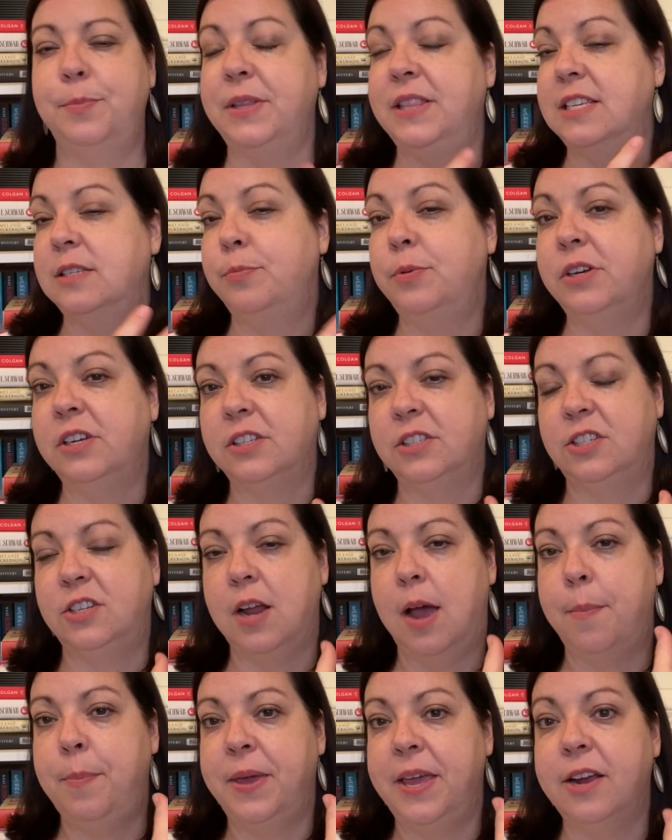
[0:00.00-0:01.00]
But this
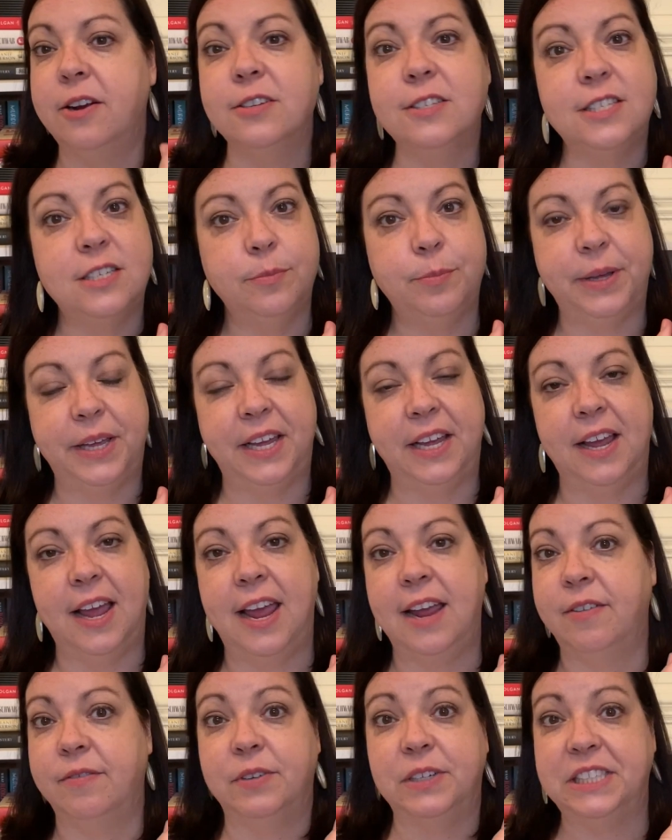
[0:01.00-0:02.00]
book appears to be
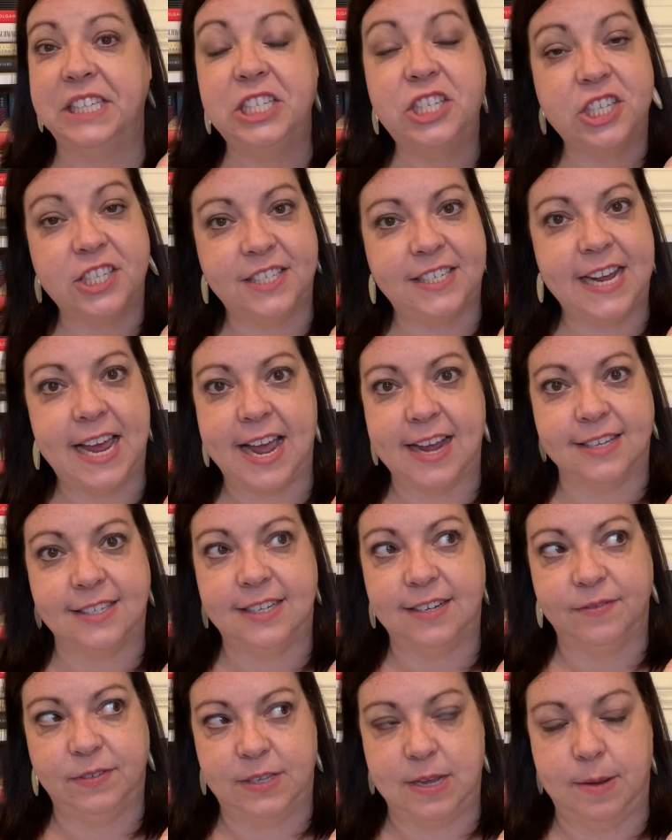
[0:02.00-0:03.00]
a religious
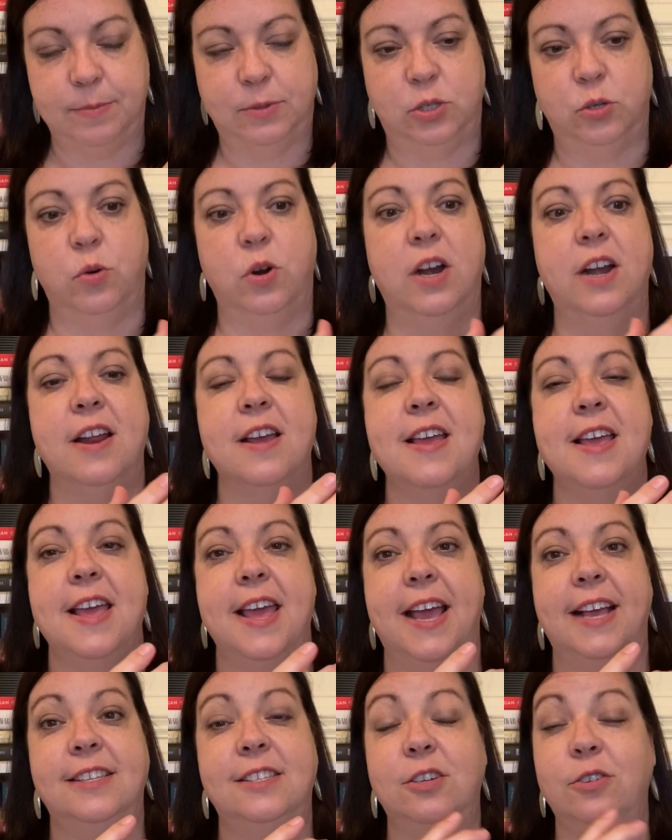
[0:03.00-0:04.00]
text of some sort,
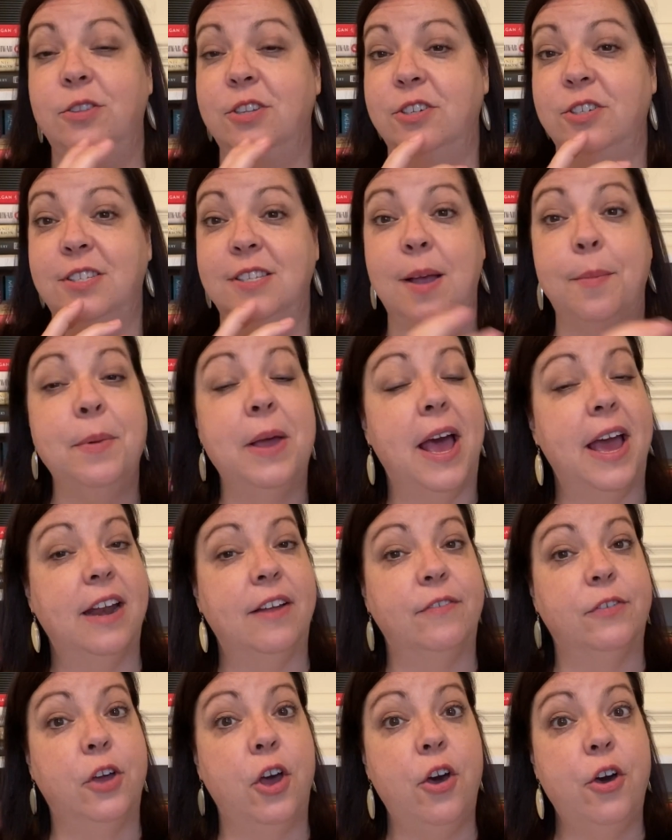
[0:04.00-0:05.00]
and so there's some kind
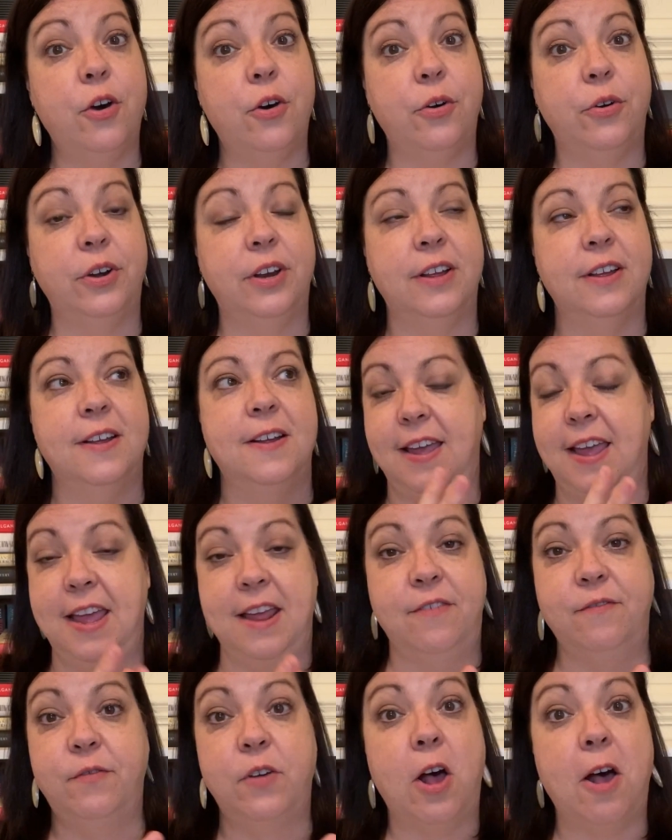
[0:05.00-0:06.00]
of code
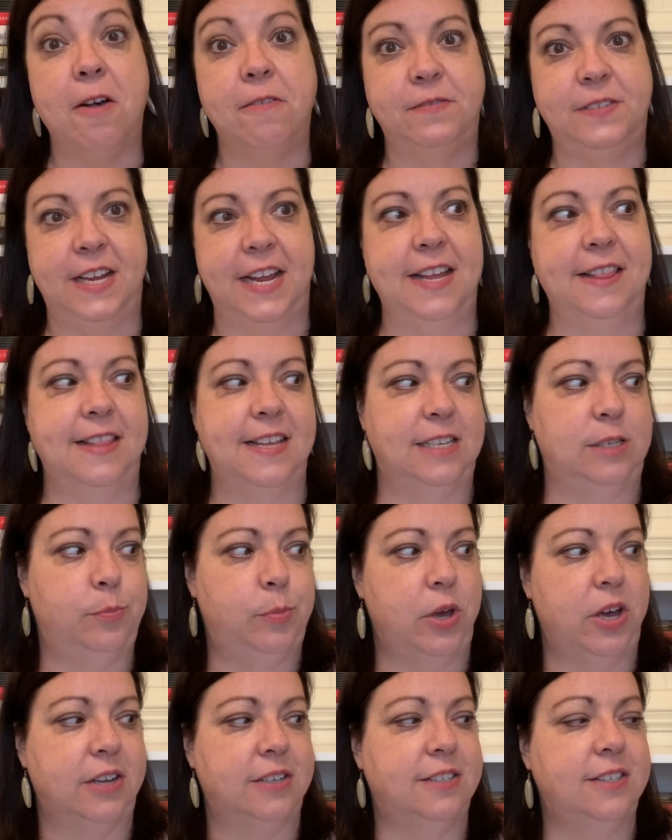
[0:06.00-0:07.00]
involved in this
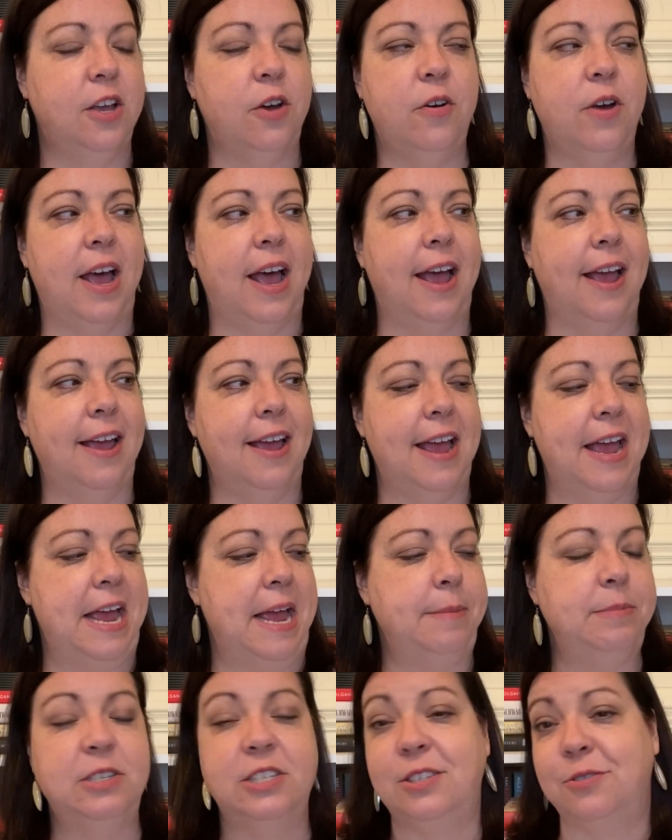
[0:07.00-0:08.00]
book. So
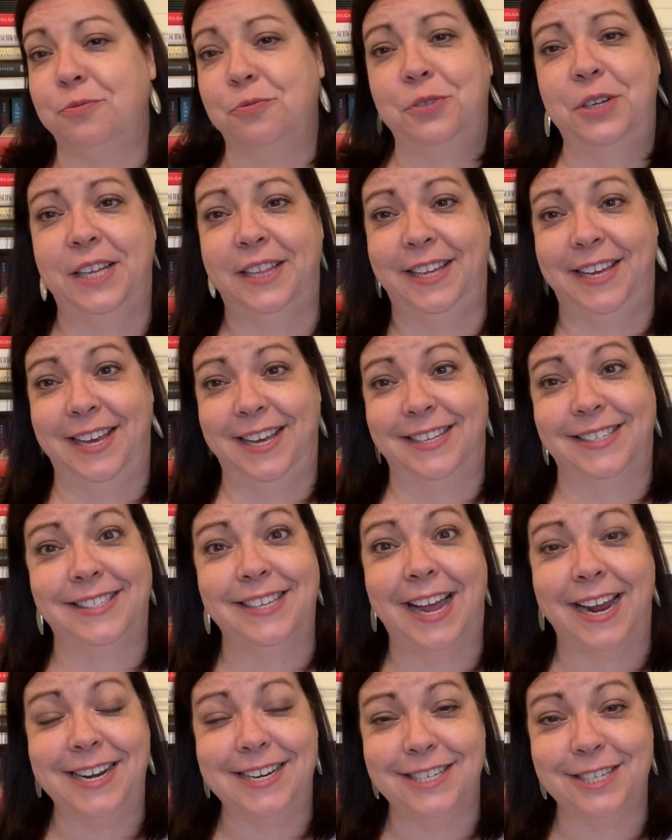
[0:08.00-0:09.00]
I'm just really
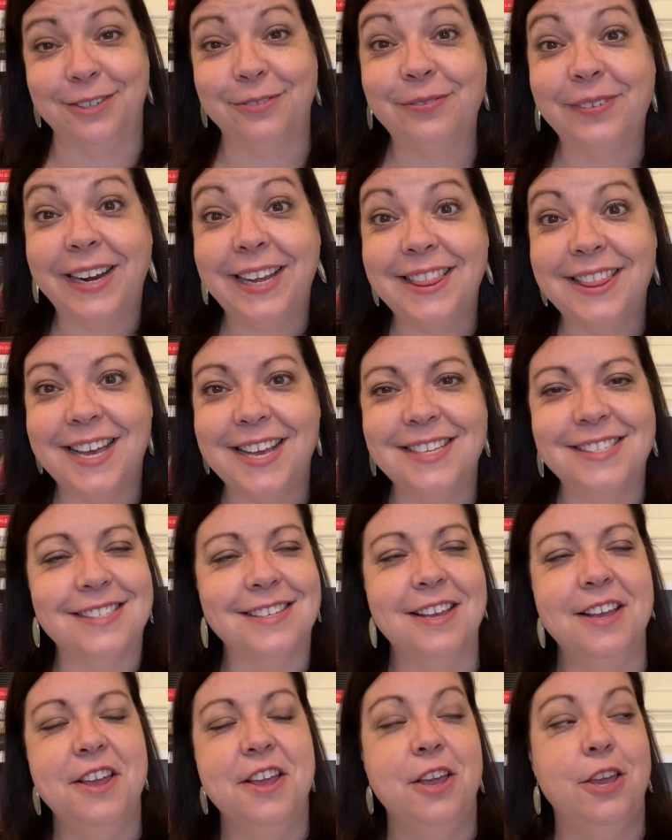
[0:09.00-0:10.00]
excited to read this.